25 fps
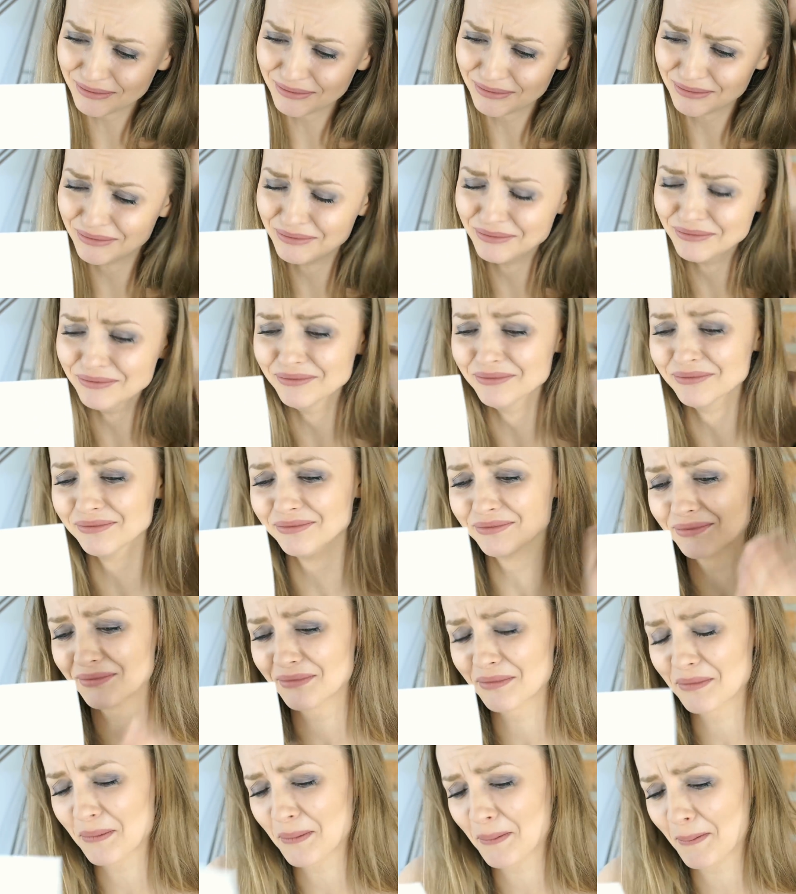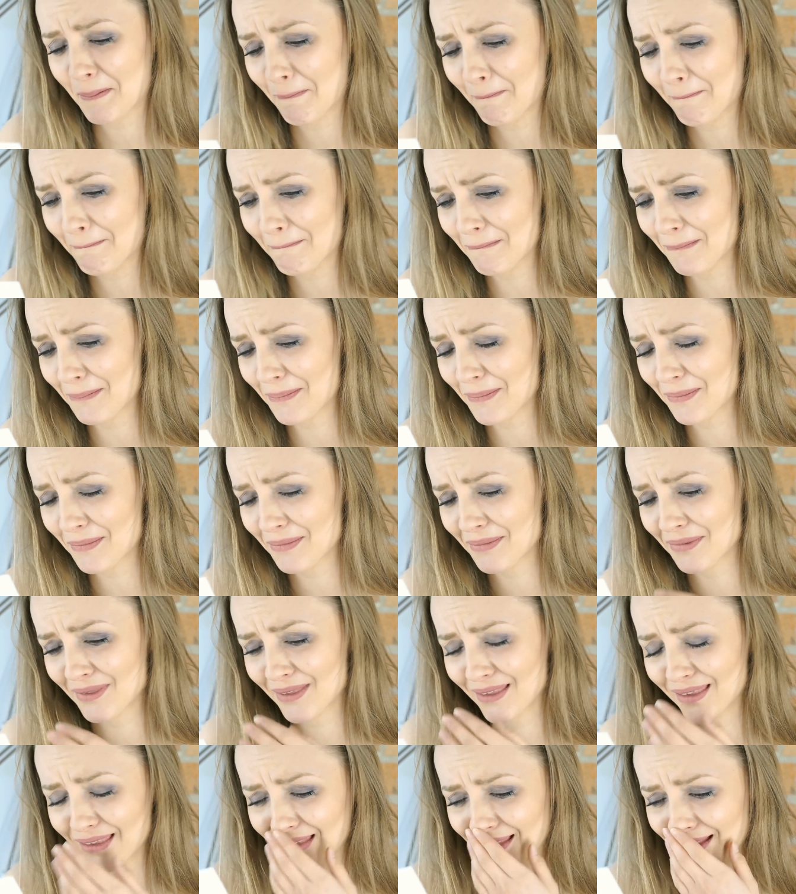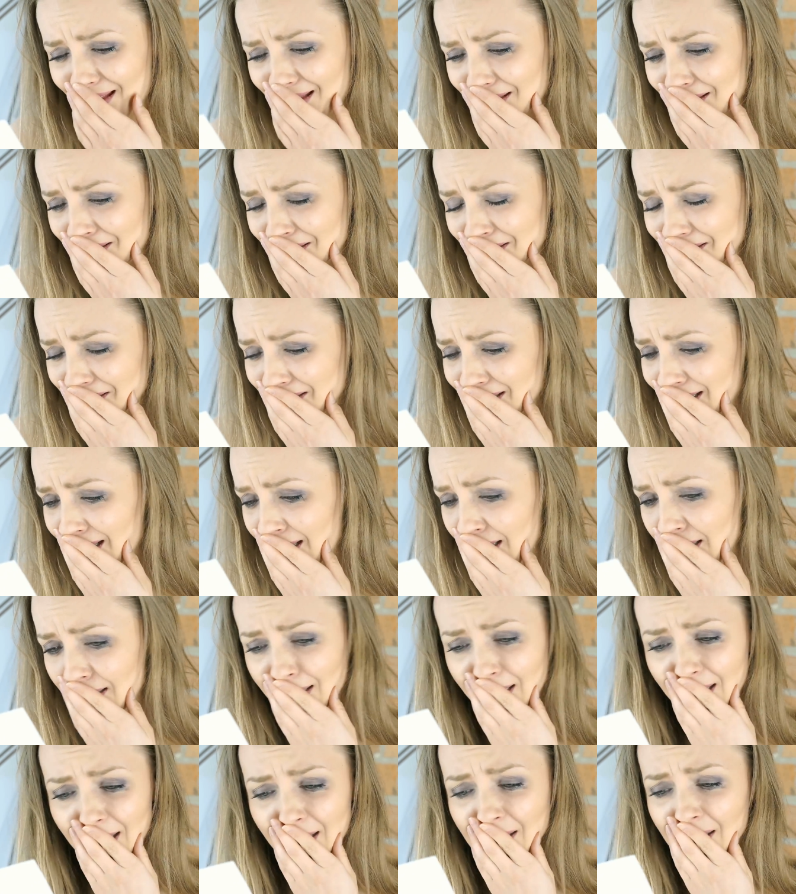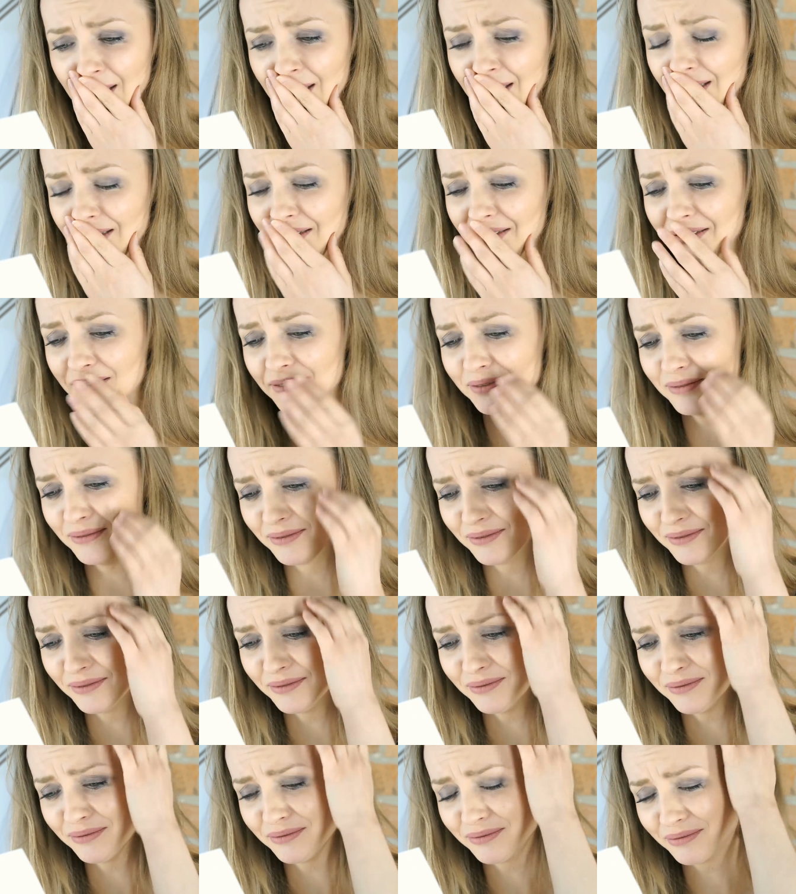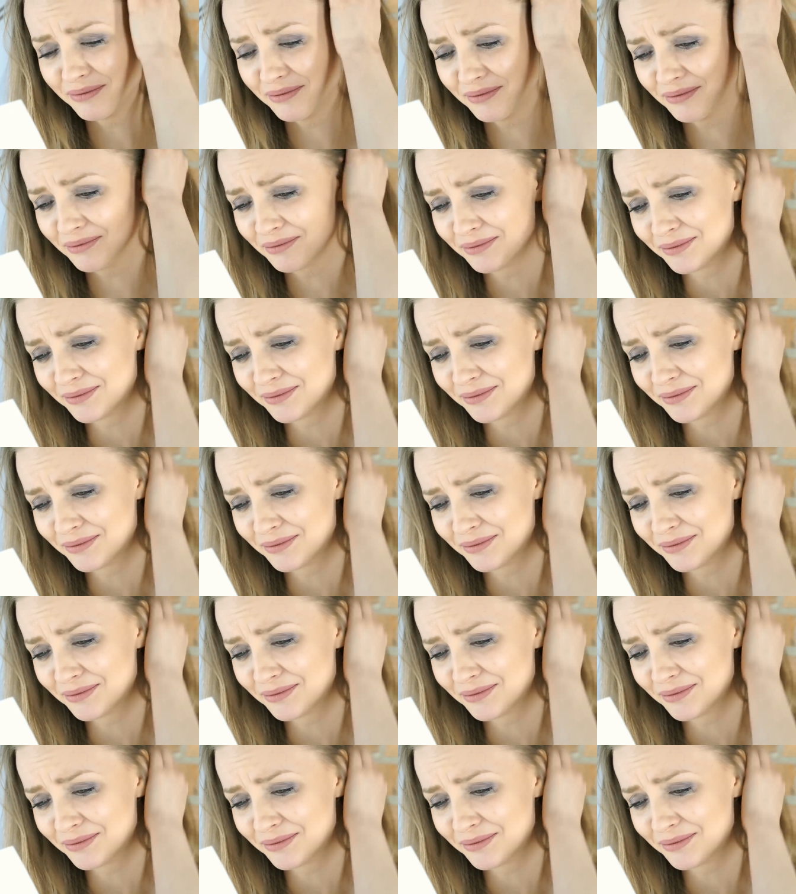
The note was enough to make Andrea worry about her pure white wedding dress.